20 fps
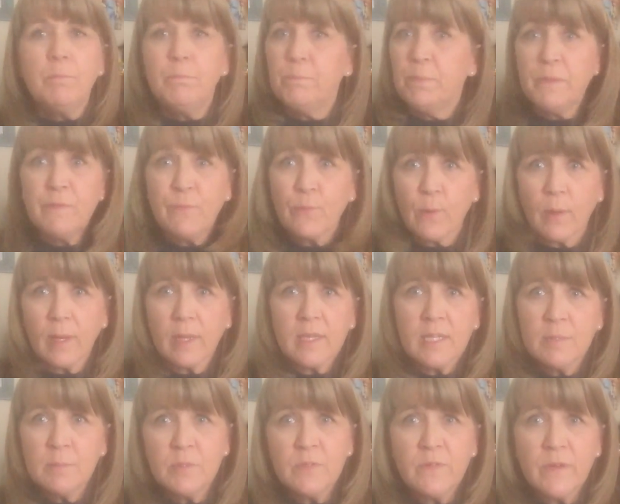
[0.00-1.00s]
before I
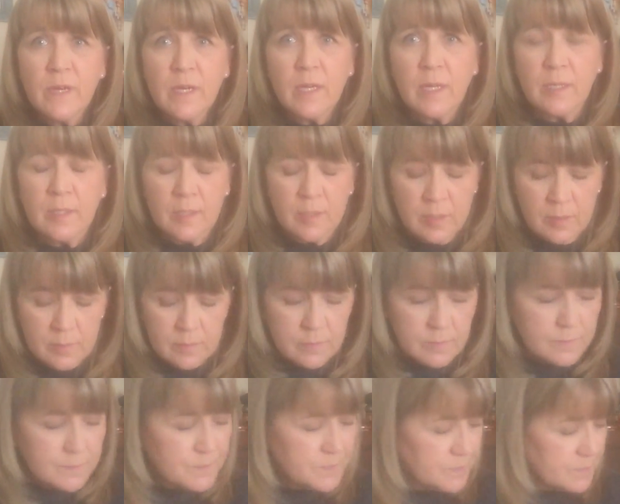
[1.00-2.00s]
can move on.
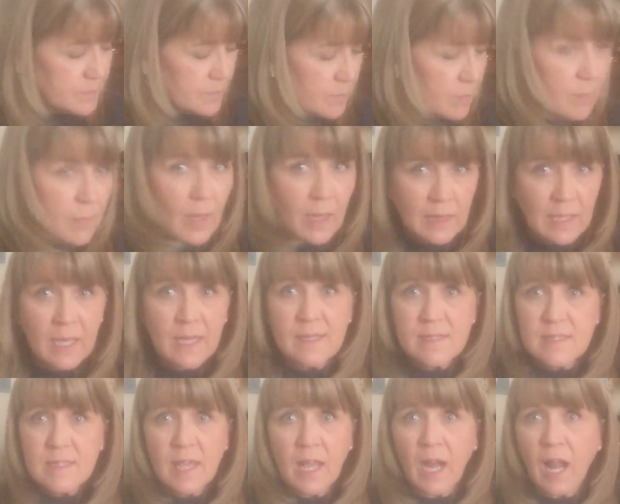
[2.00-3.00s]
Like I
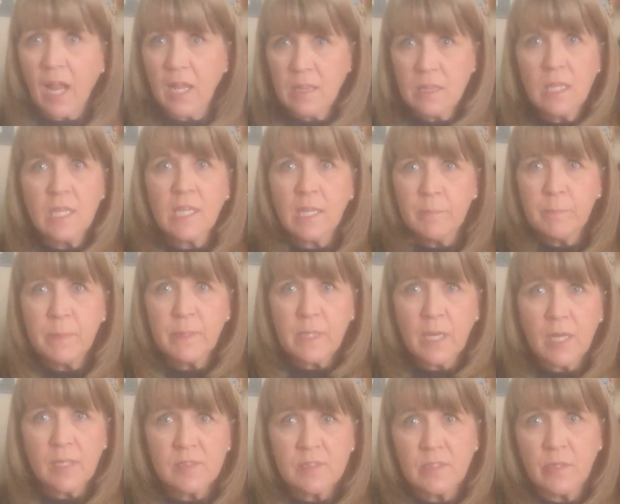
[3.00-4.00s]
said, I think I'm
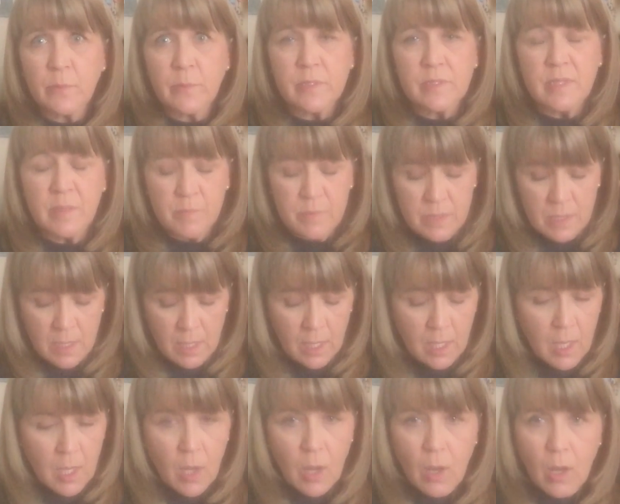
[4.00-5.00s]
Picasso or something.
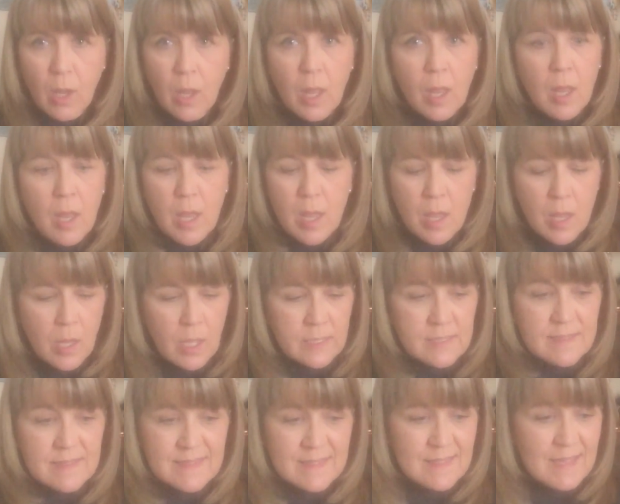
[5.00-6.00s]

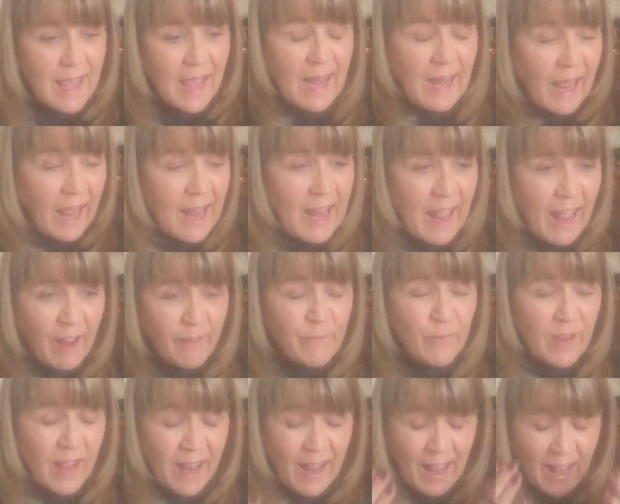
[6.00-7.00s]
And
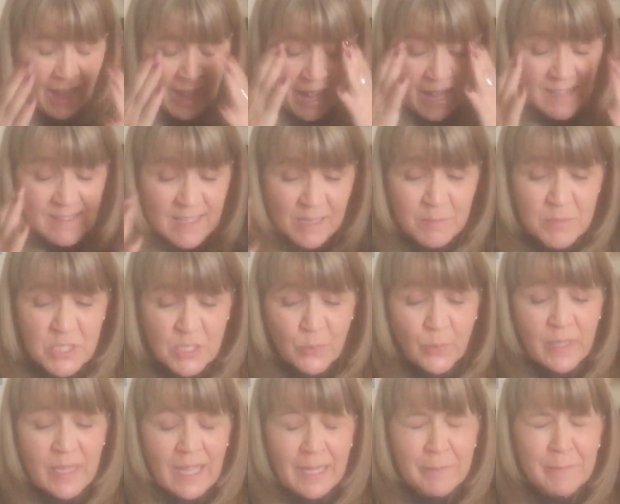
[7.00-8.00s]
as I'm
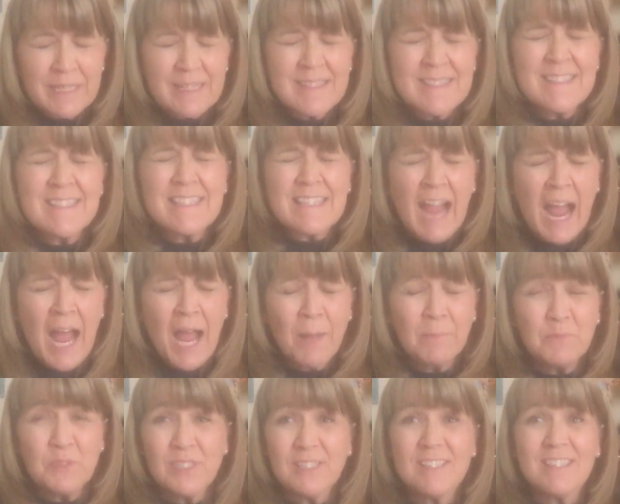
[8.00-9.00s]
doing it, I'm like,
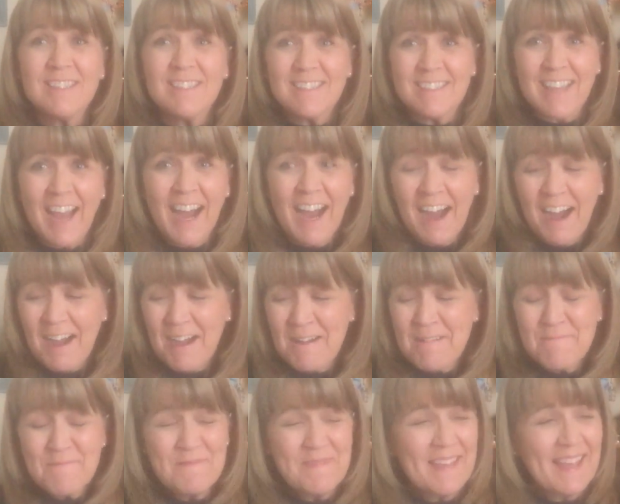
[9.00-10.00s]
stop, just
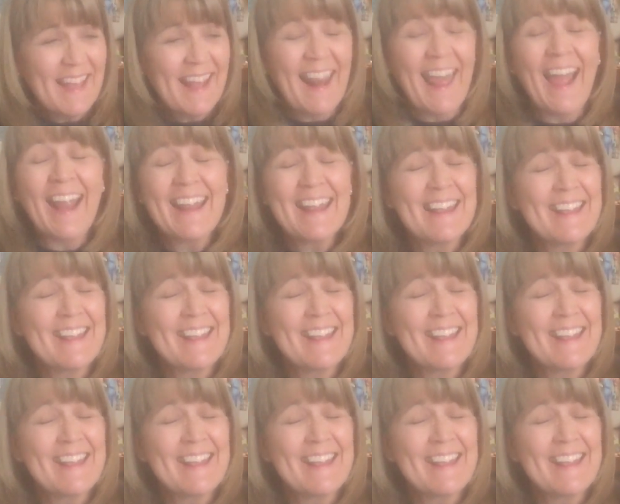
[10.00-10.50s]
stop. And I